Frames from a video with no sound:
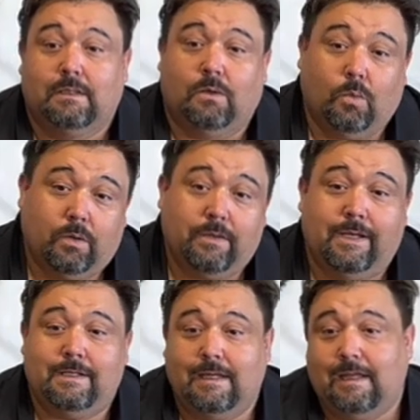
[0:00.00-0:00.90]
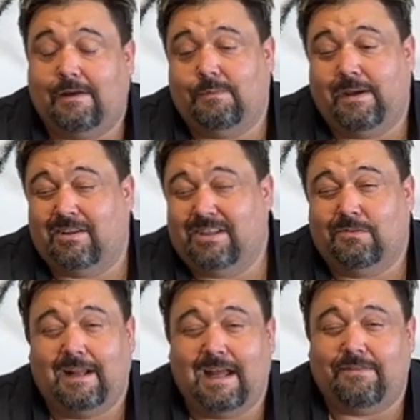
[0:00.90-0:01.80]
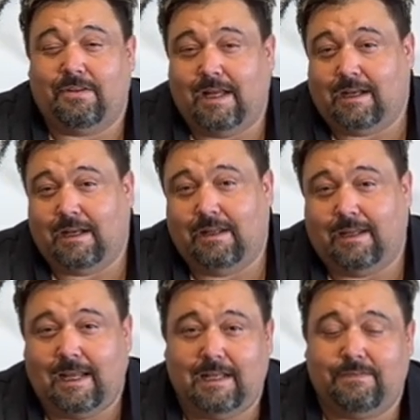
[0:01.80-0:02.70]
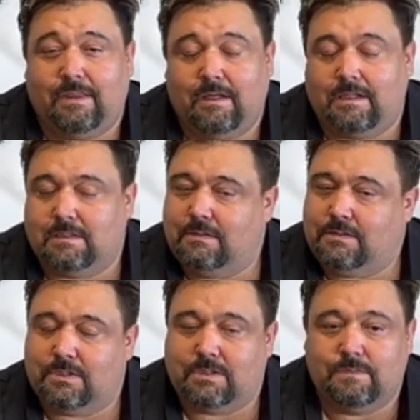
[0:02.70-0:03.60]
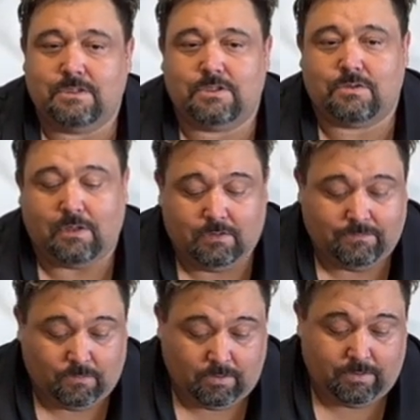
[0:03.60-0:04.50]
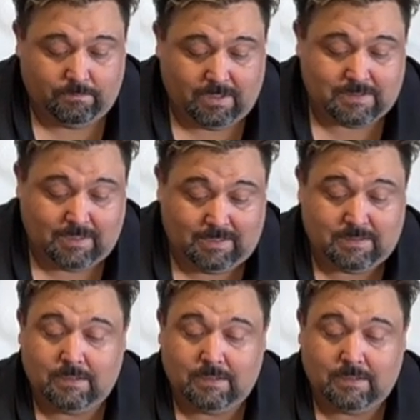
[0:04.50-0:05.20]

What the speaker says: or they'd have a penalty right after that and kind of negate everything. So it was a struggle for the Mustangs.